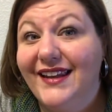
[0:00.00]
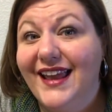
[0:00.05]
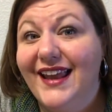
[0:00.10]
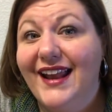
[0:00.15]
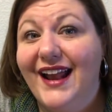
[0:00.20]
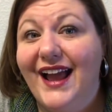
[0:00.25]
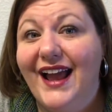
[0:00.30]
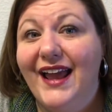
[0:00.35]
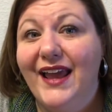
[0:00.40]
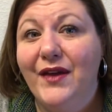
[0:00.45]
And
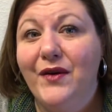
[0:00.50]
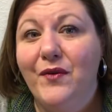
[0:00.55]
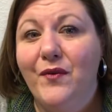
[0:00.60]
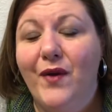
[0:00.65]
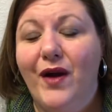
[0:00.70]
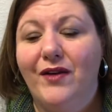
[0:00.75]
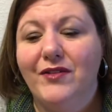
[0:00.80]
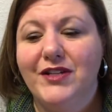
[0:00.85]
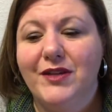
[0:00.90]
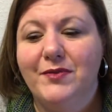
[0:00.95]
I
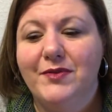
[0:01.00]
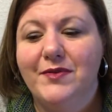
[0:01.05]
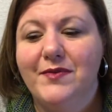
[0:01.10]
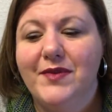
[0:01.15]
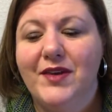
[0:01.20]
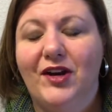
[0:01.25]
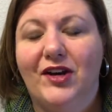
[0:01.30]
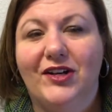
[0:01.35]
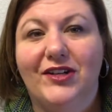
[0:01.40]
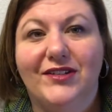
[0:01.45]
wound up some
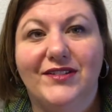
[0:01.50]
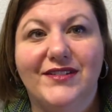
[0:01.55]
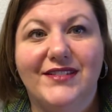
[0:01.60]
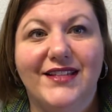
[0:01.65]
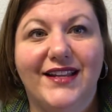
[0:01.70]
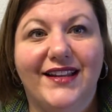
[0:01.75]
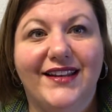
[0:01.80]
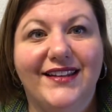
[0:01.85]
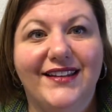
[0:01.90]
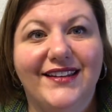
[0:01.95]
yarns
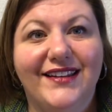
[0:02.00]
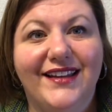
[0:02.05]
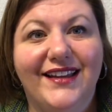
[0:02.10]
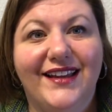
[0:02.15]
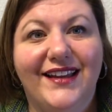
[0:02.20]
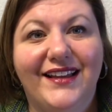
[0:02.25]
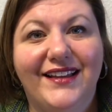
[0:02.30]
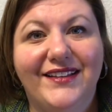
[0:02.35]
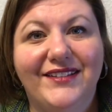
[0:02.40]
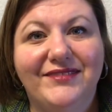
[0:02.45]
and
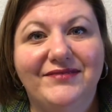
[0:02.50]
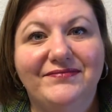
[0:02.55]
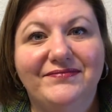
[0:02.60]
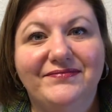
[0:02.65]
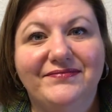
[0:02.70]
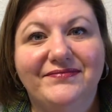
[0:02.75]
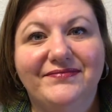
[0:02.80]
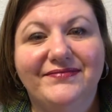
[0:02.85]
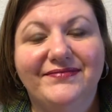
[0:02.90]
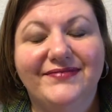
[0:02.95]

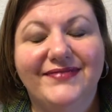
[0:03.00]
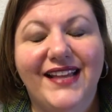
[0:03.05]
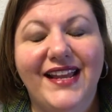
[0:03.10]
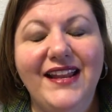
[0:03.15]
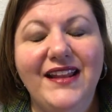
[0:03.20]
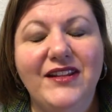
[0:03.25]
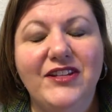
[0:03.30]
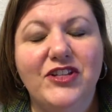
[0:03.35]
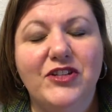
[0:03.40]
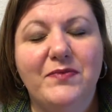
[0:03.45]

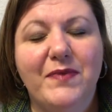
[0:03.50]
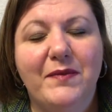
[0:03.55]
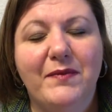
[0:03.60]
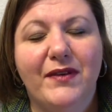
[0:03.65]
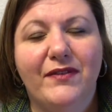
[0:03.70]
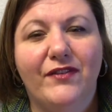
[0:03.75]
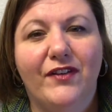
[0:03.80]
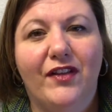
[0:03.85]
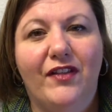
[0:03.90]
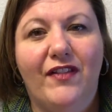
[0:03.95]
it just made
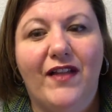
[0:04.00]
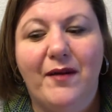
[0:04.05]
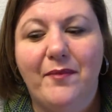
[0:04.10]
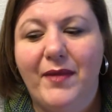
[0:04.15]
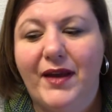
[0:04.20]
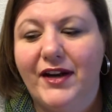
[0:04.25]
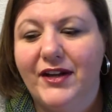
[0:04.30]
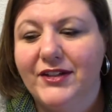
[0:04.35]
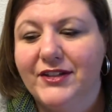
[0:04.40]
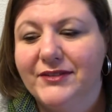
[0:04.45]
me feel a lot
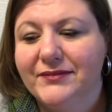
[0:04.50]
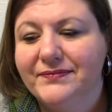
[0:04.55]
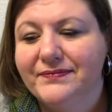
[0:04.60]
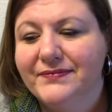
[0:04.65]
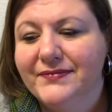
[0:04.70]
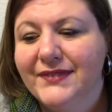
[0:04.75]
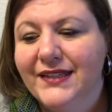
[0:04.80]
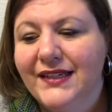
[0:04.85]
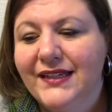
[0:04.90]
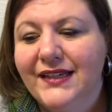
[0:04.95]
better.
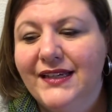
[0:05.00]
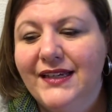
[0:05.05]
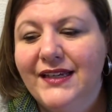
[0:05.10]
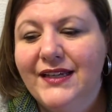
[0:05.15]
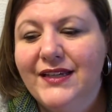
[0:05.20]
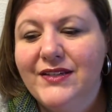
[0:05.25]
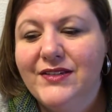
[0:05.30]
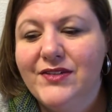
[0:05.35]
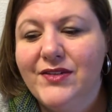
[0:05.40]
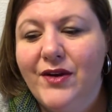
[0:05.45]

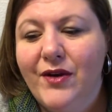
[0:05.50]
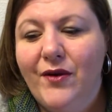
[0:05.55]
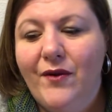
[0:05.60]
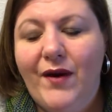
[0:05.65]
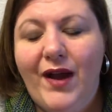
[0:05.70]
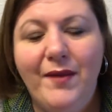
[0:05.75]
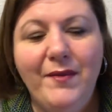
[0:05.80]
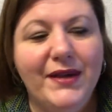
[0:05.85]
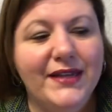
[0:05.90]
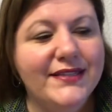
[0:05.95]
So
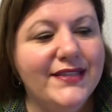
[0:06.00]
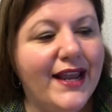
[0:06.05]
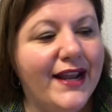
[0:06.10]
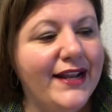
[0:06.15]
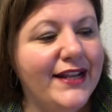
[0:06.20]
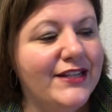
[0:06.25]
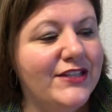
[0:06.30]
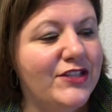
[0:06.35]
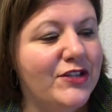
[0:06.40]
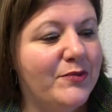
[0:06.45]
I'm
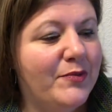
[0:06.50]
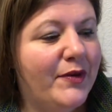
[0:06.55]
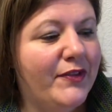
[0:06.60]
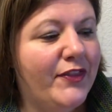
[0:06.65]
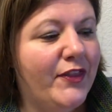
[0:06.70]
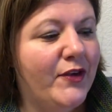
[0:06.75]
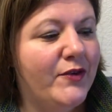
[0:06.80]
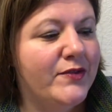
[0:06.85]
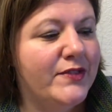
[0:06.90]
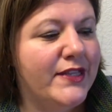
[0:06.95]
excited to put
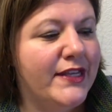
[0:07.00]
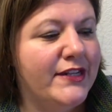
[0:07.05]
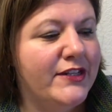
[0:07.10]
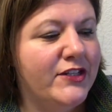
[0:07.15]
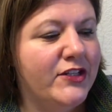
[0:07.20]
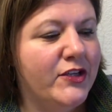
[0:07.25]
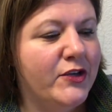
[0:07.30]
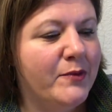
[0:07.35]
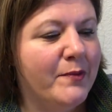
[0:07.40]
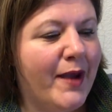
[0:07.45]
those
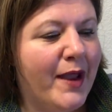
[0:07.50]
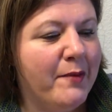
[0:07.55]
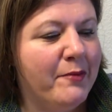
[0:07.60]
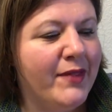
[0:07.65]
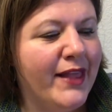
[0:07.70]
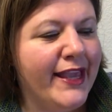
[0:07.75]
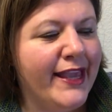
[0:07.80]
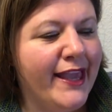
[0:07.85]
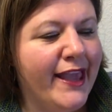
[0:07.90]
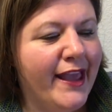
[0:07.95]
into my
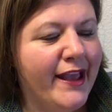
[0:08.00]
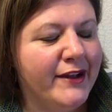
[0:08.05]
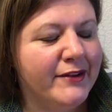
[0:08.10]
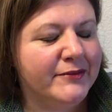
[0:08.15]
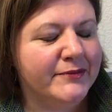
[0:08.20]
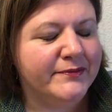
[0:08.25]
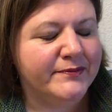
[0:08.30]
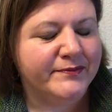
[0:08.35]
blanket.